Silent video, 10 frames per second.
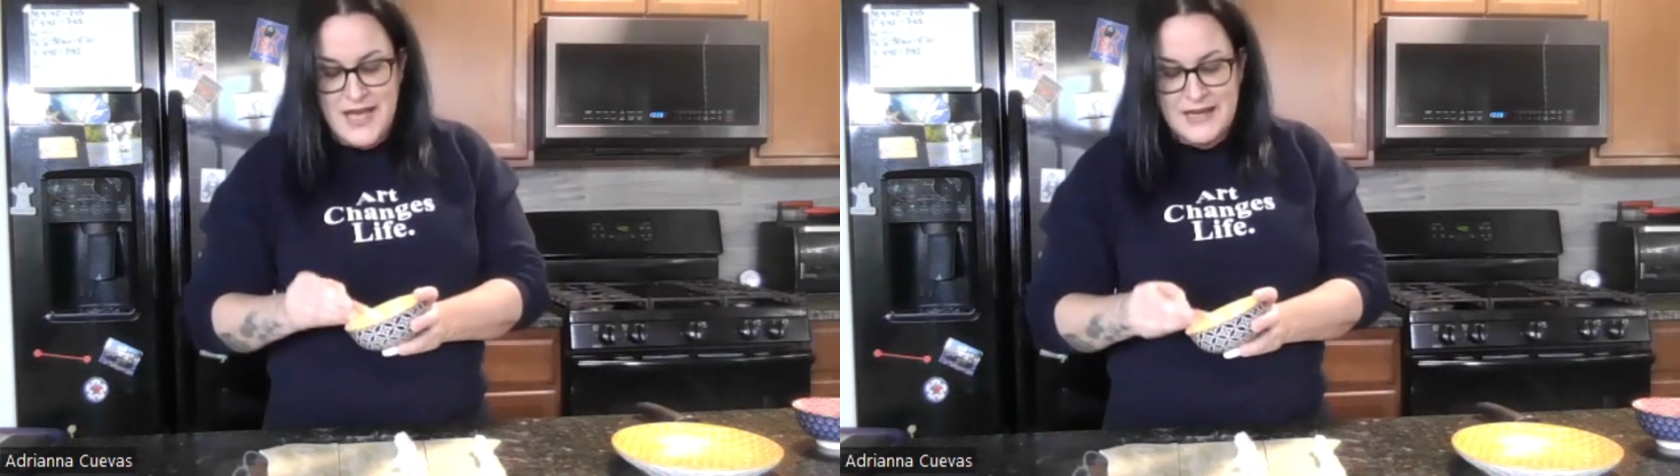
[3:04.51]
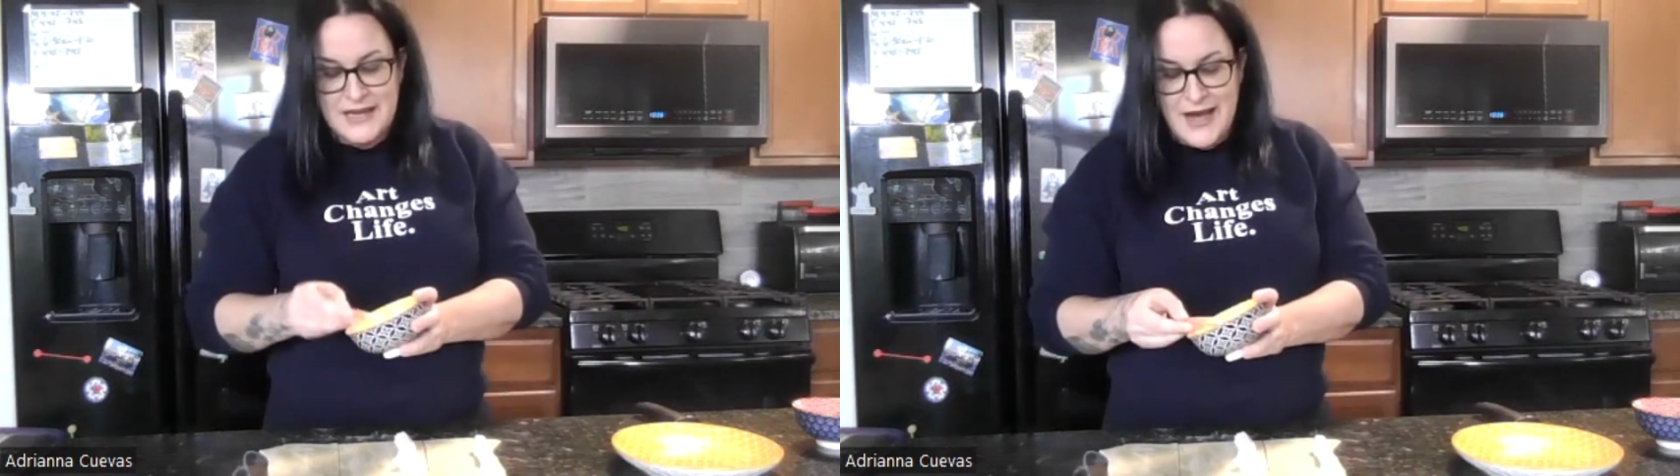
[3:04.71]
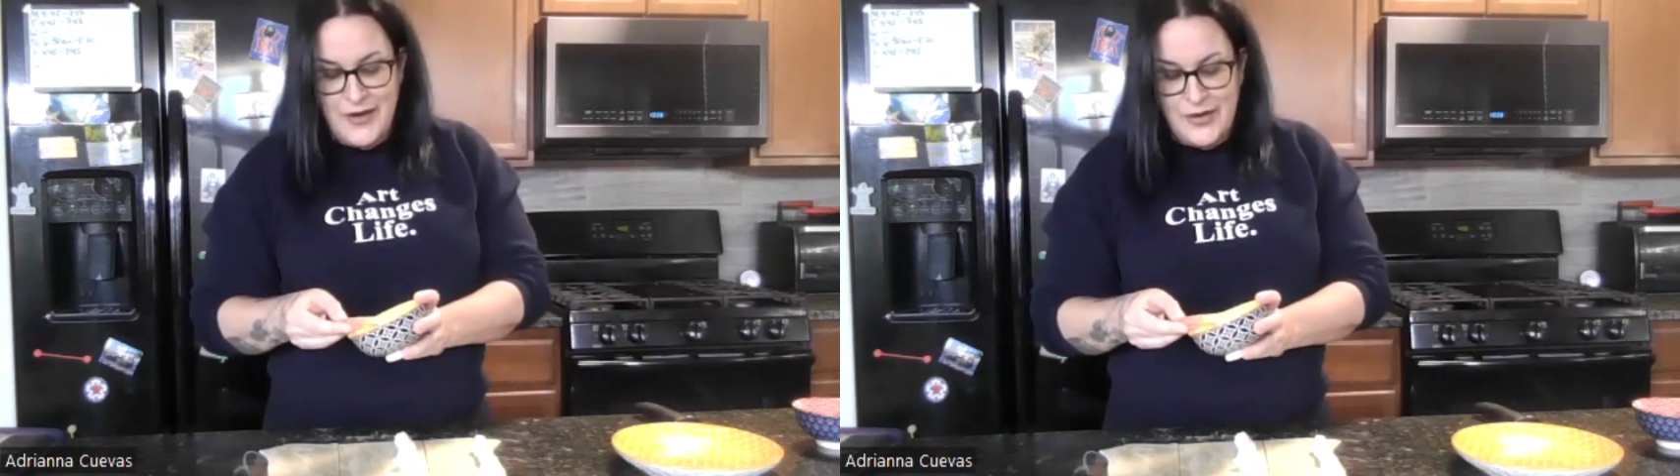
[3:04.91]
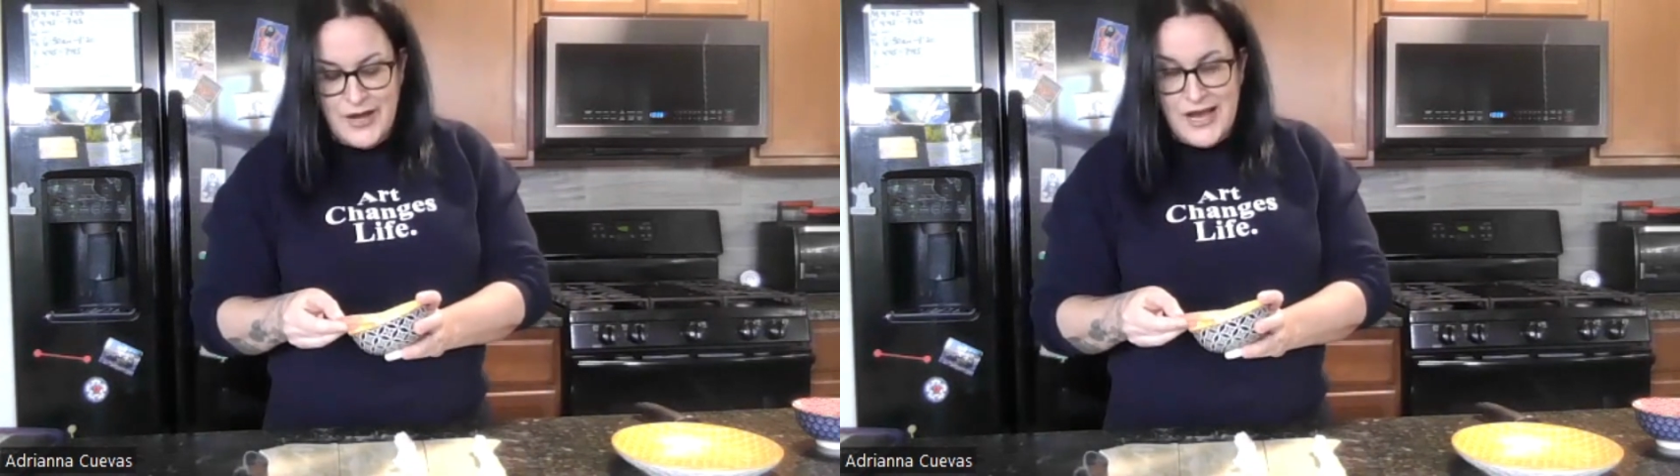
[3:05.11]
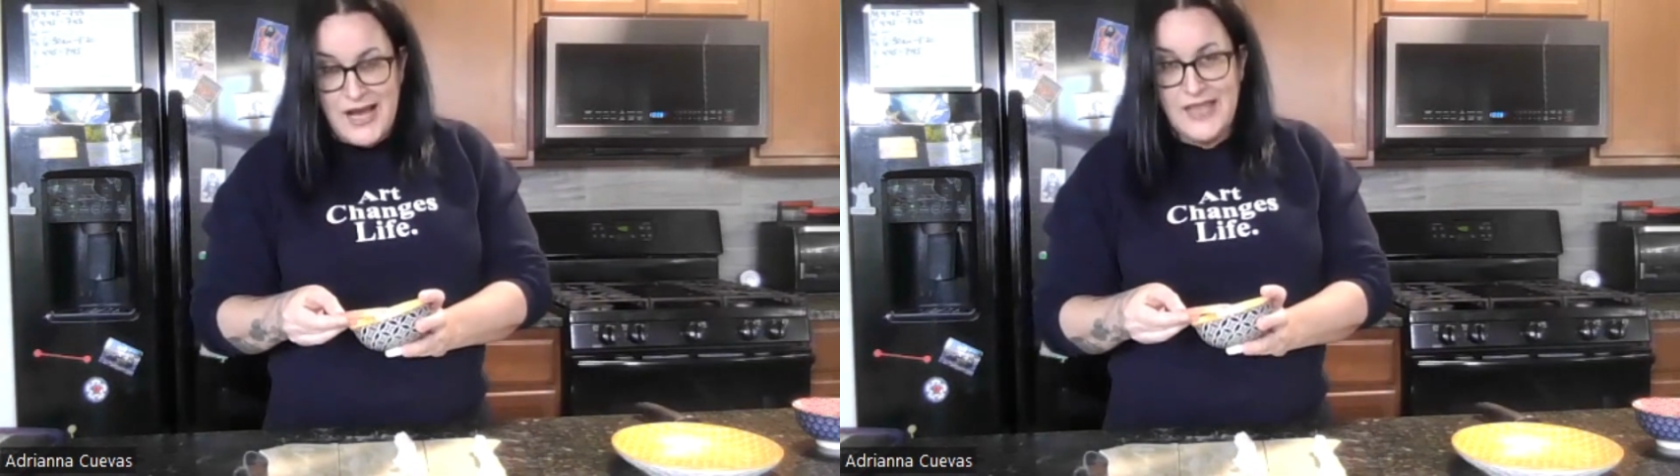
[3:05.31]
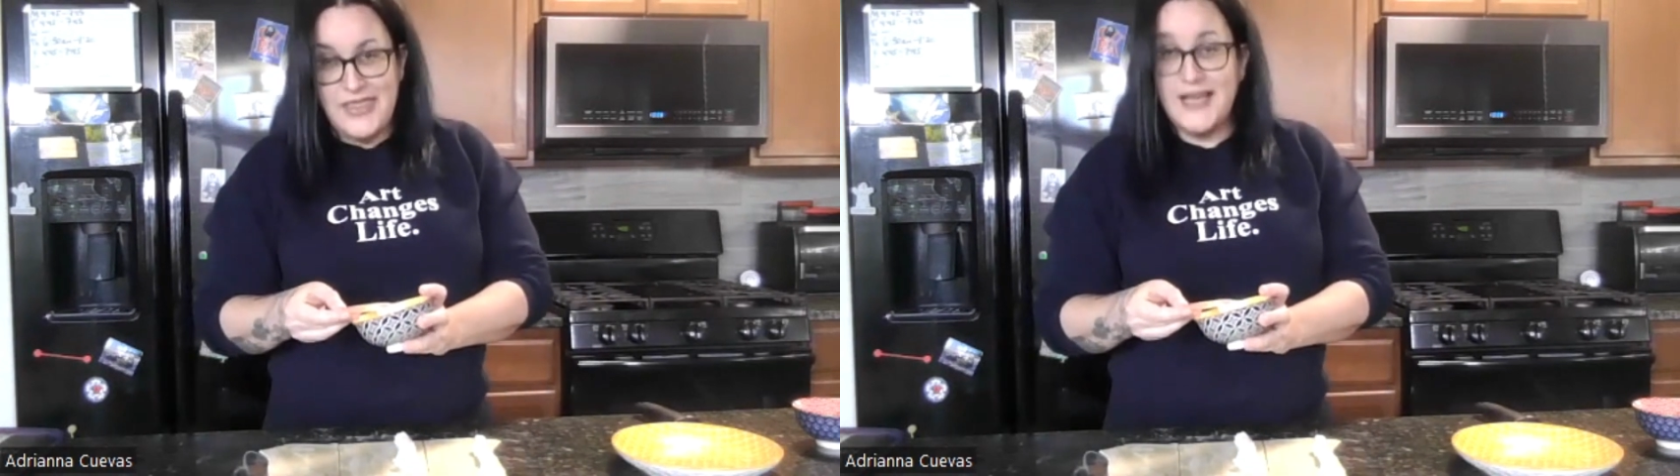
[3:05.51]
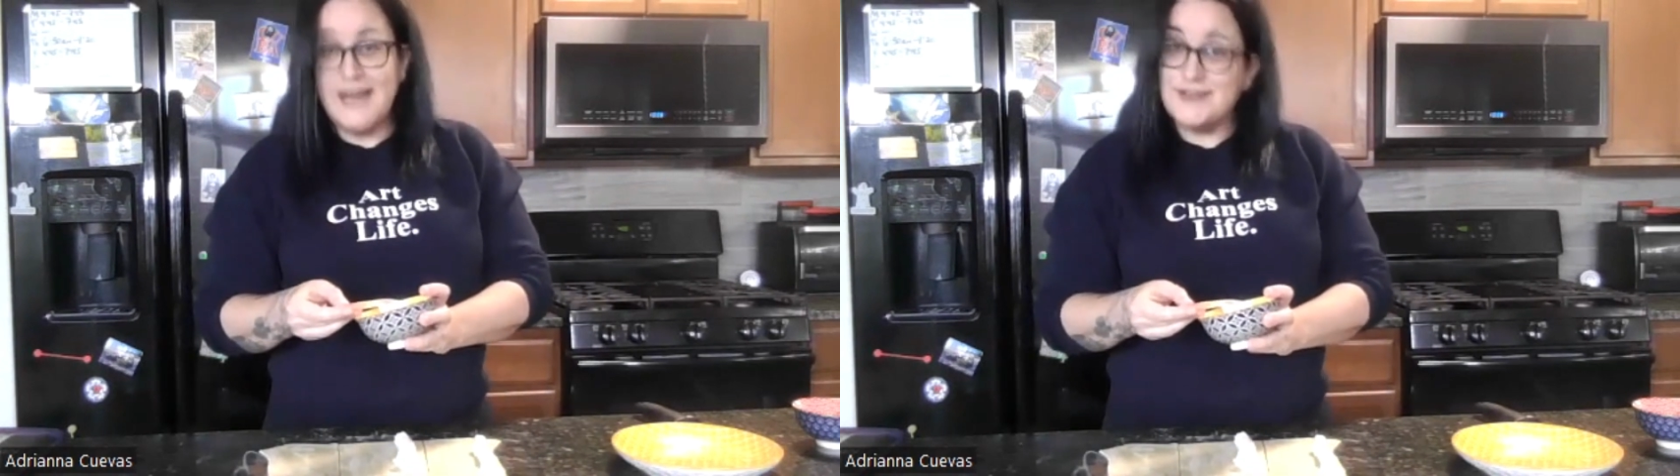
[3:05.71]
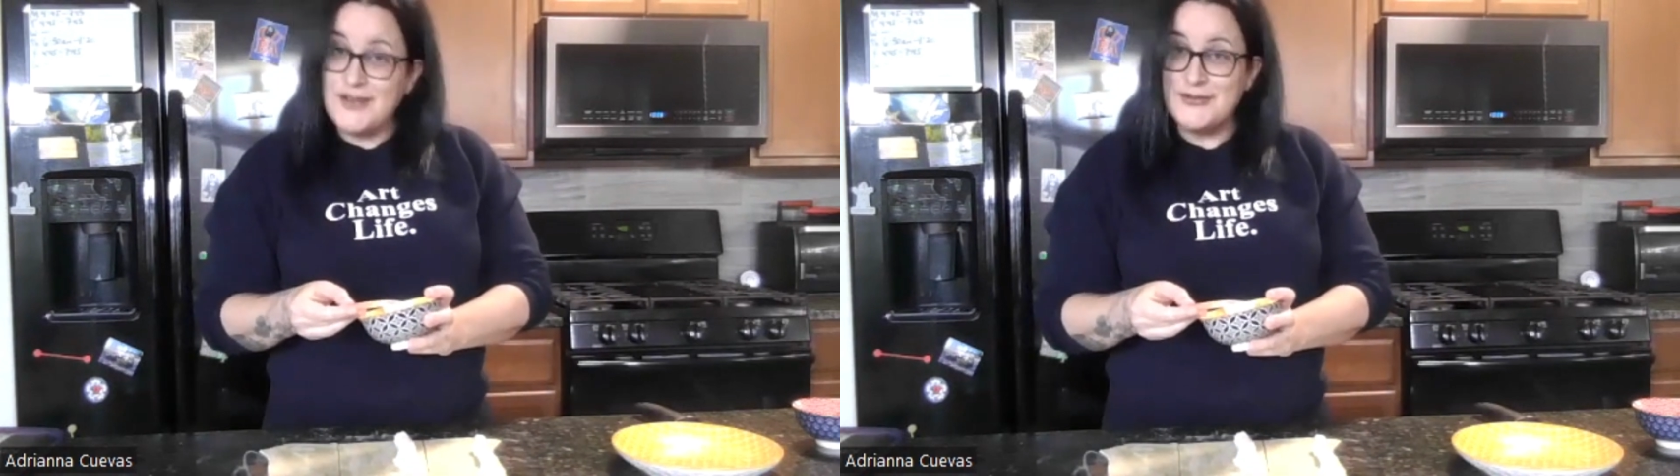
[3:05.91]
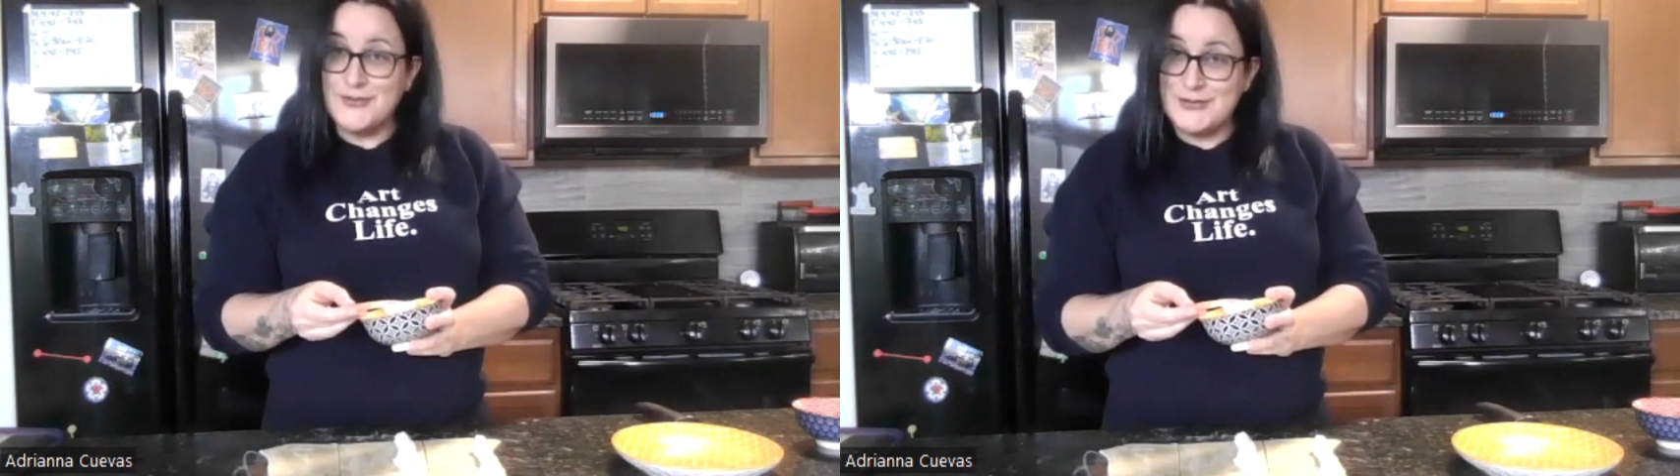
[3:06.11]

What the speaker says: Now, that is also